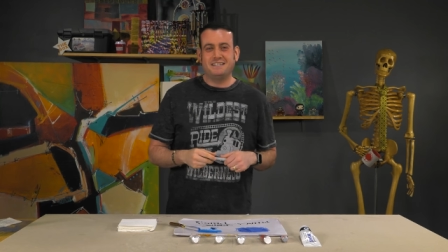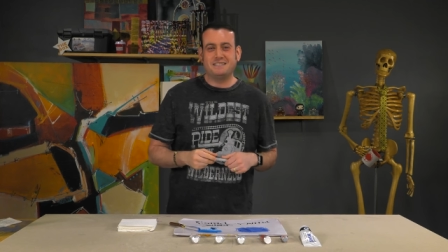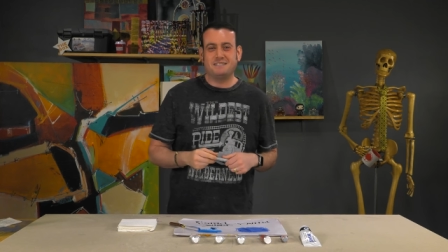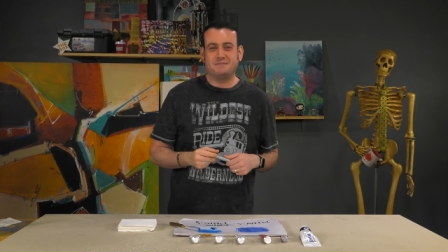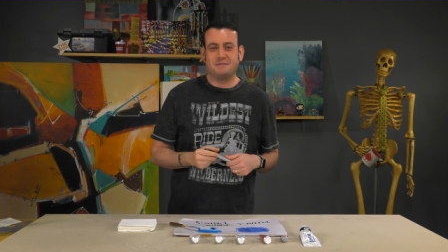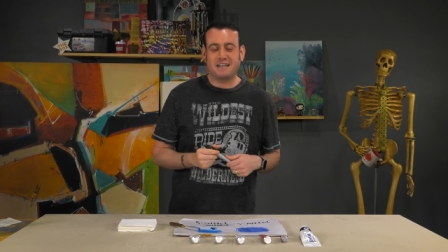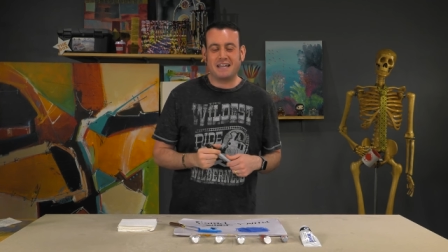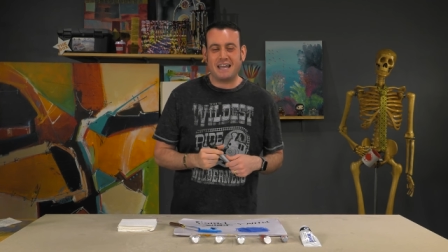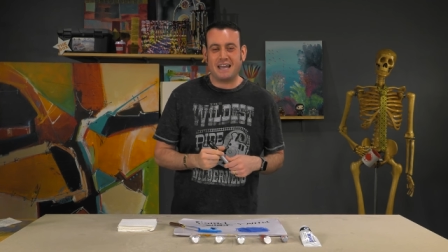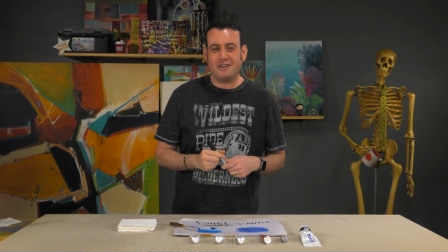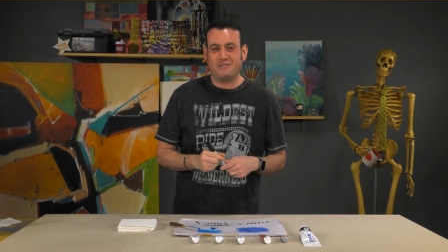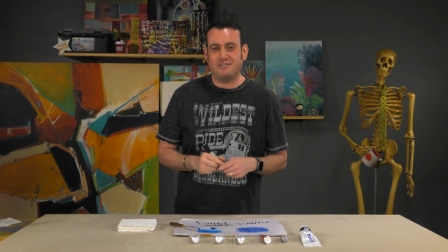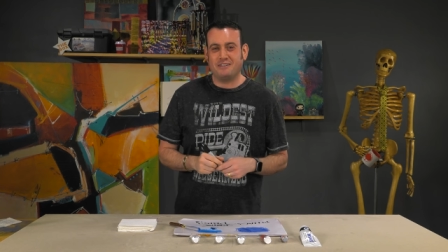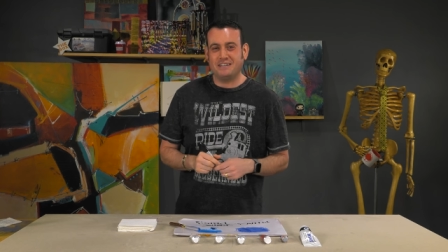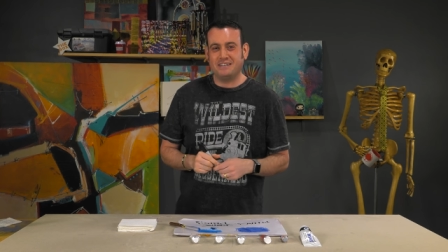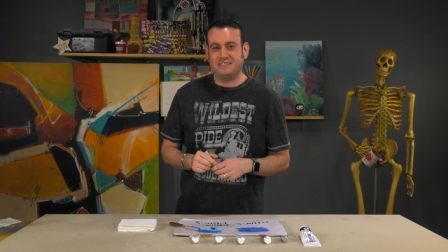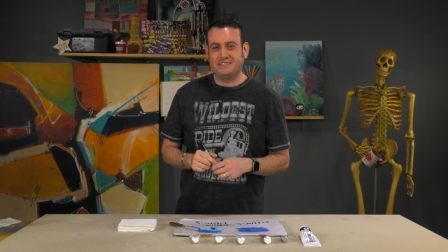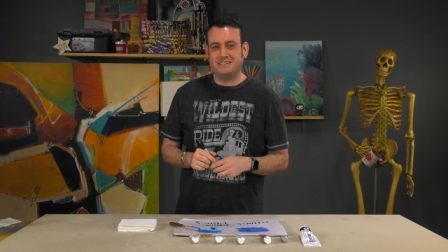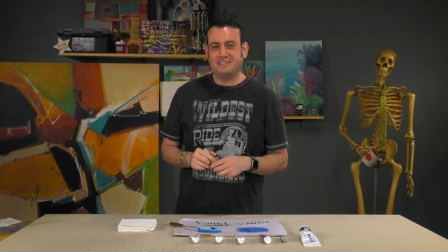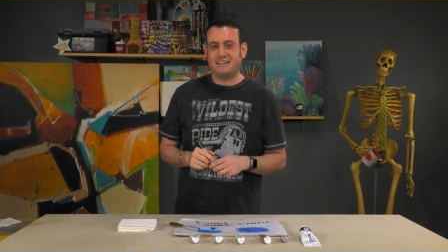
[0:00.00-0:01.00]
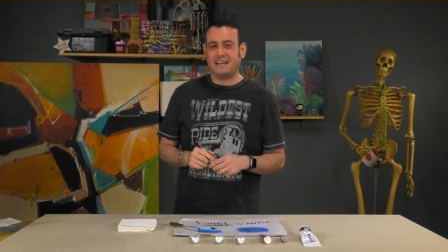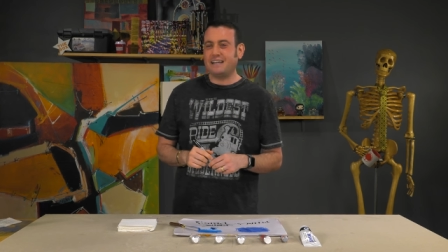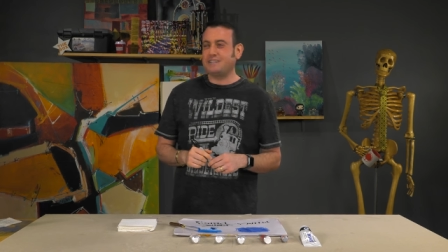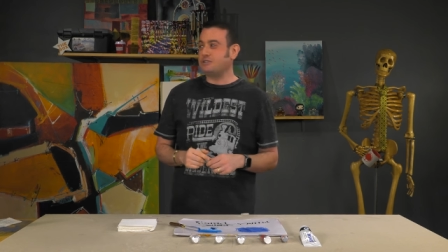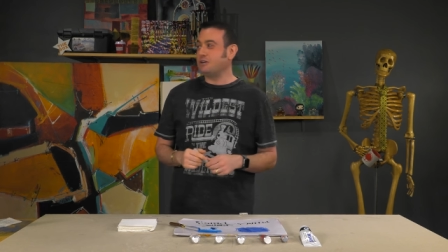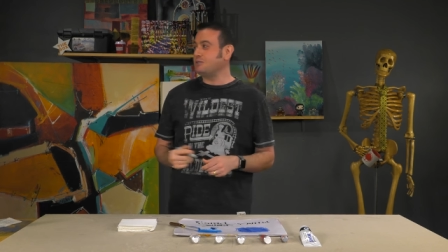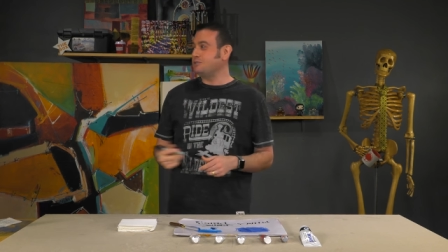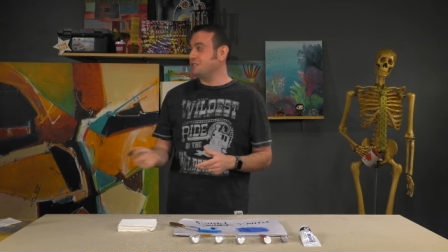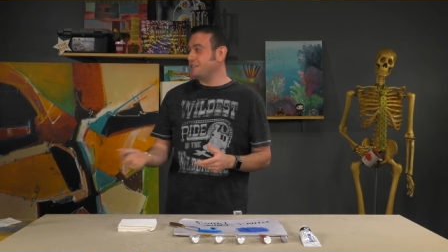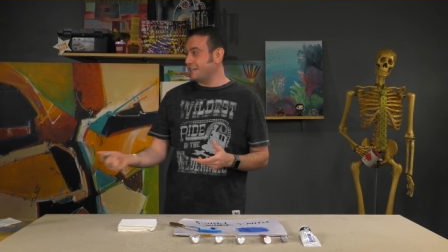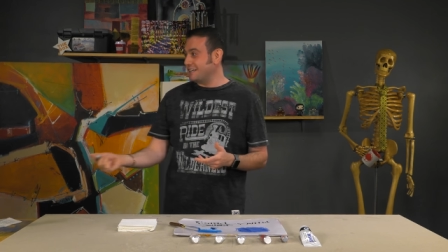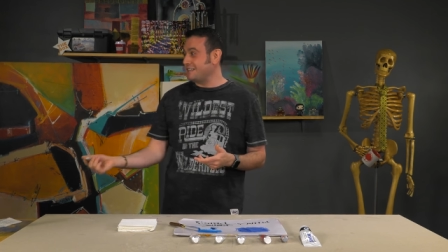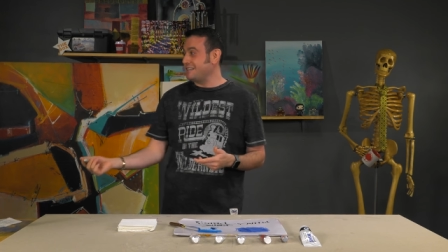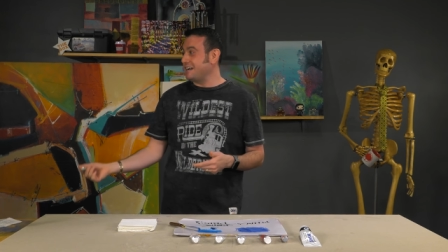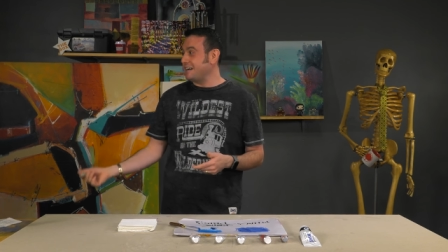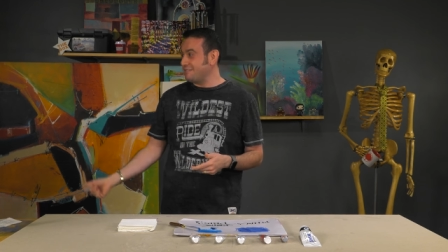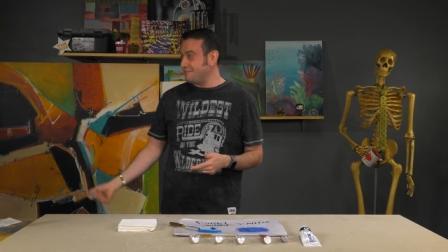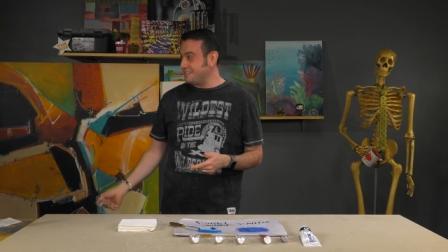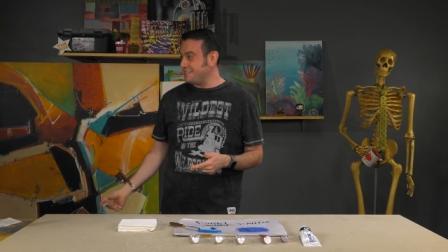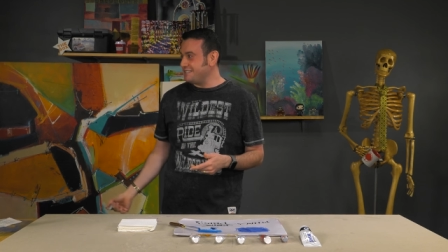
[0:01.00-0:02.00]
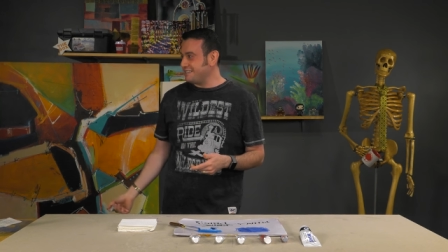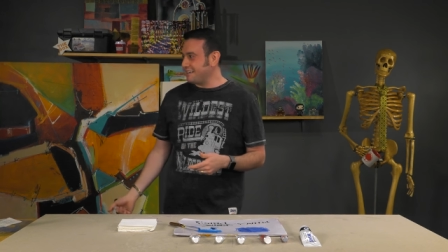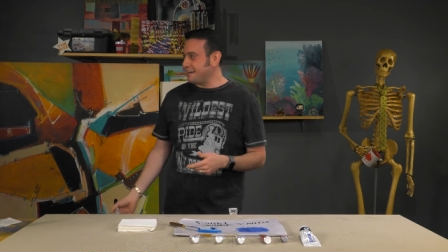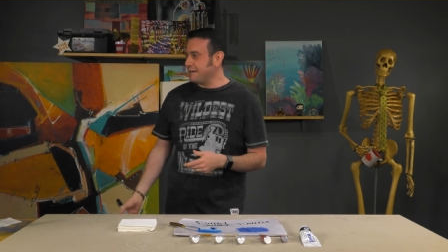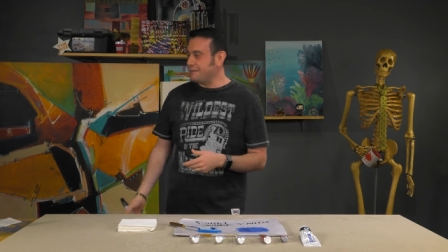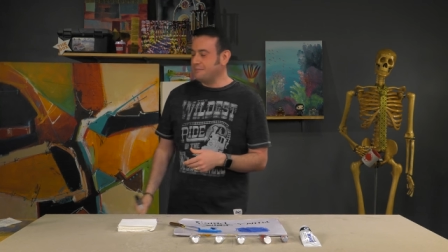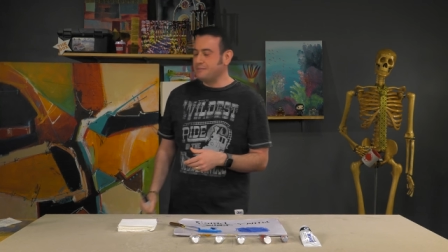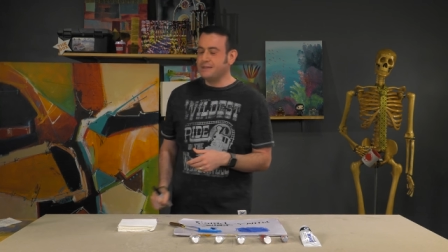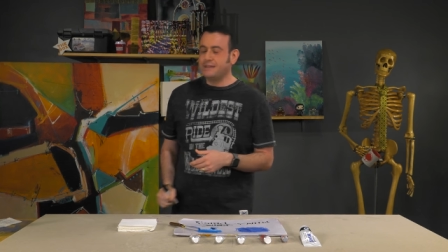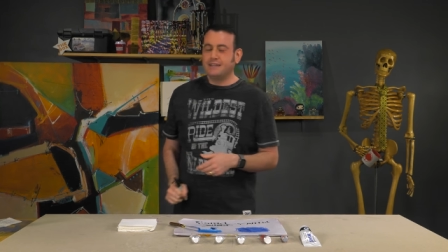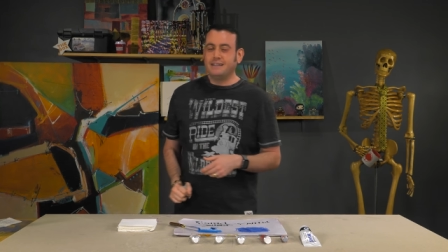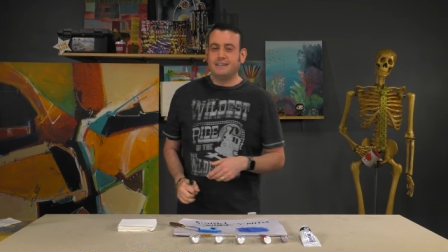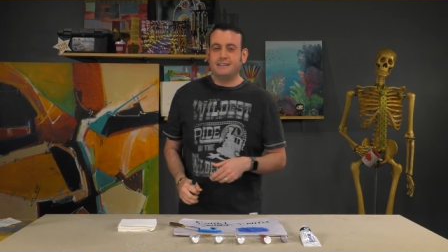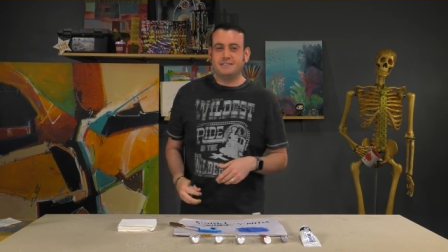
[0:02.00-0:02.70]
It's my caffeine. I told you to get the IV set up.